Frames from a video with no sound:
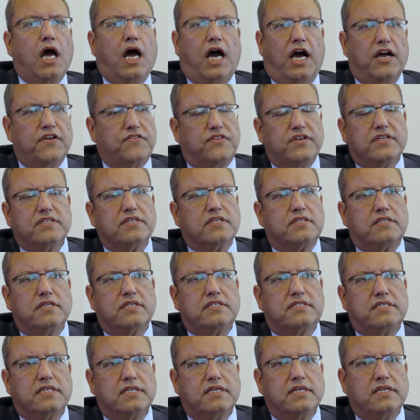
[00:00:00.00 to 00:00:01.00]
I think that
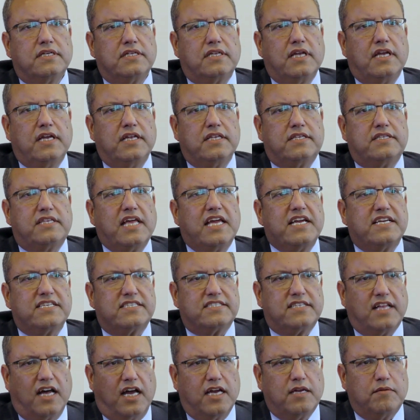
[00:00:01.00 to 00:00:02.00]
it takes
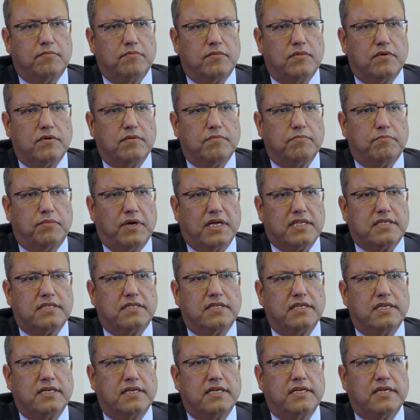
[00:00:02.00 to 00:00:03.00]
time, but
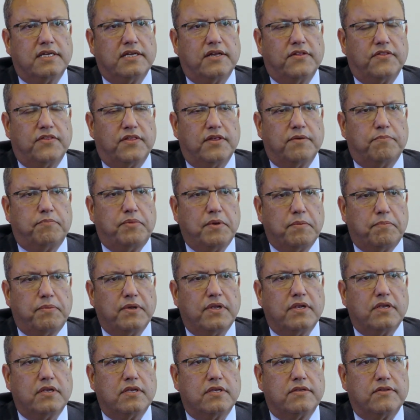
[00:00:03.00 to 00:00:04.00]
the
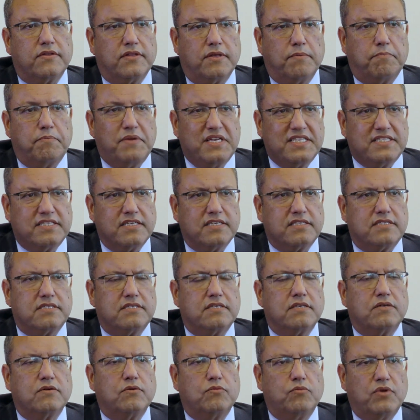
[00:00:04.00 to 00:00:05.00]
people, the
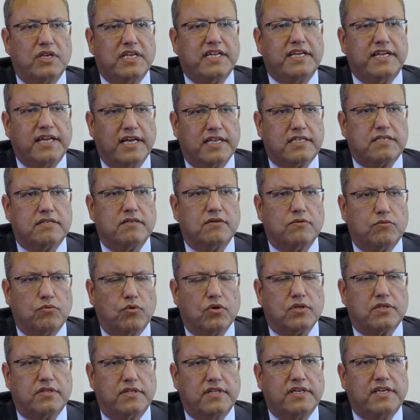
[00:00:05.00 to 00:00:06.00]
business will get
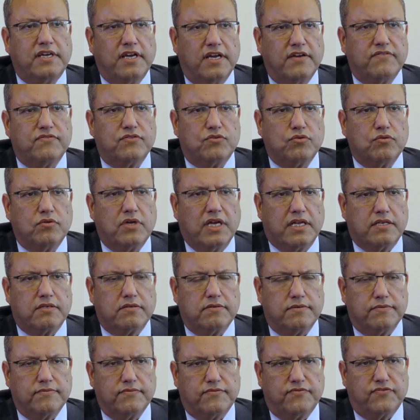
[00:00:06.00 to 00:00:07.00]
what they have to
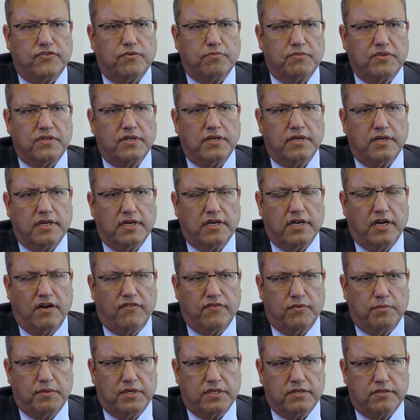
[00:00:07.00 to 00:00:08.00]
get from the
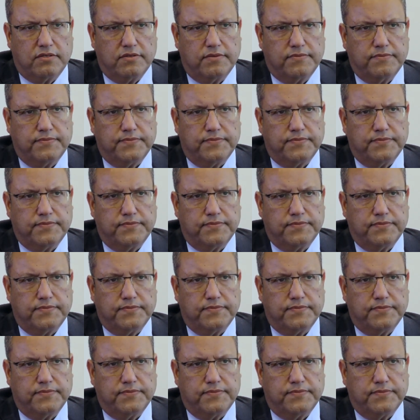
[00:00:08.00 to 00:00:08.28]
government.